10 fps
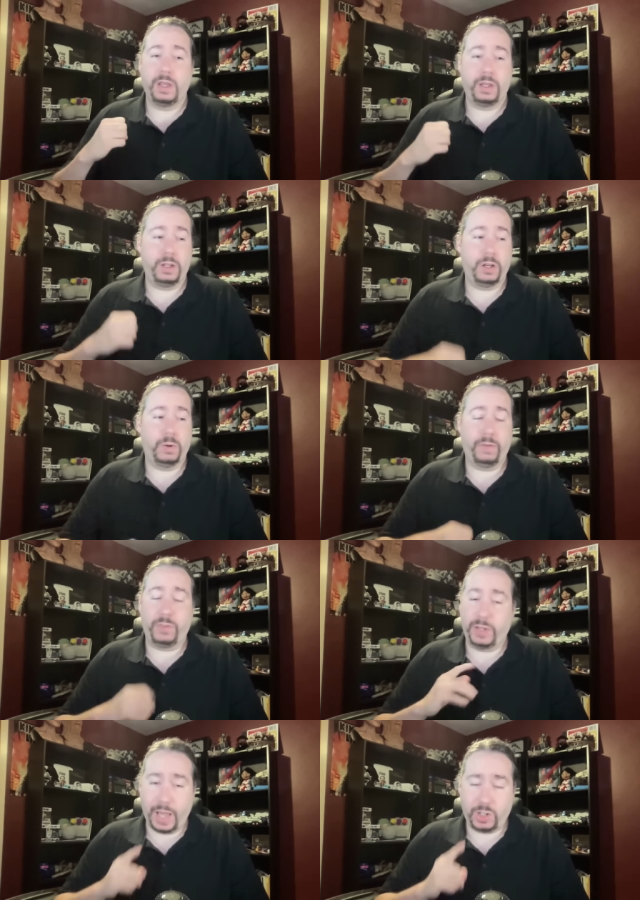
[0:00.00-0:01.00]
you know, if
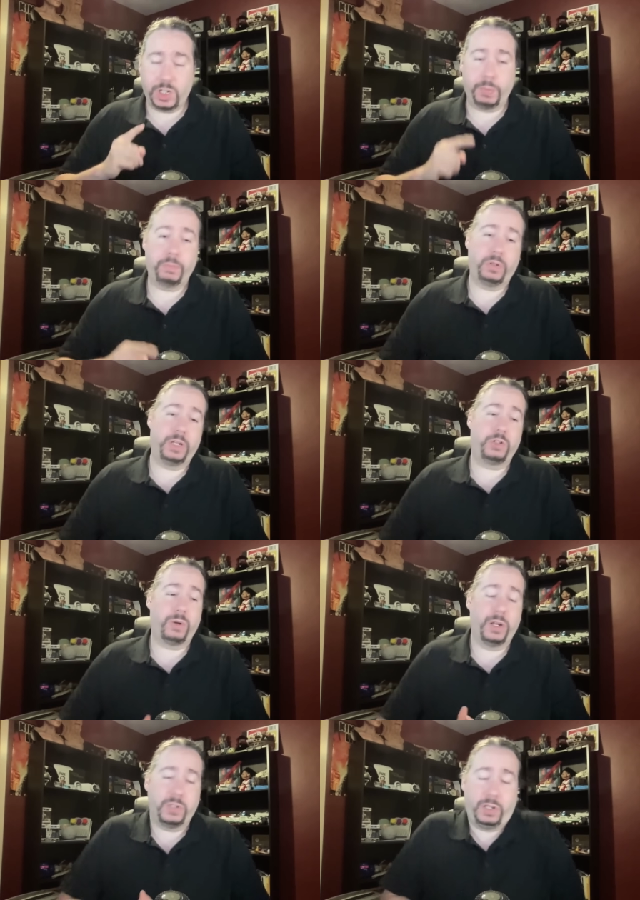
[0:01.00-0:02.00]
you catch someone
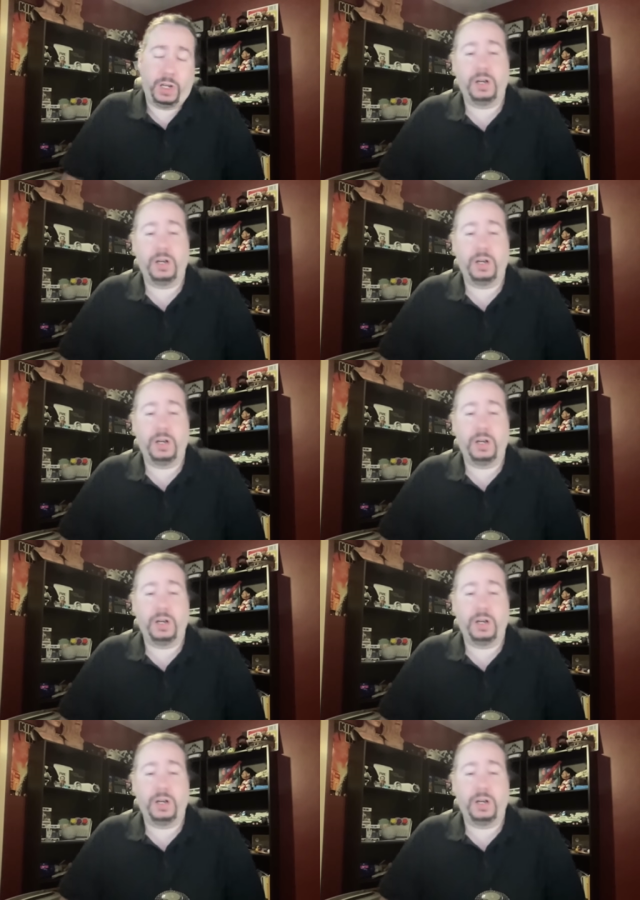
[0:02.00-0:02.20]
plagiarizing,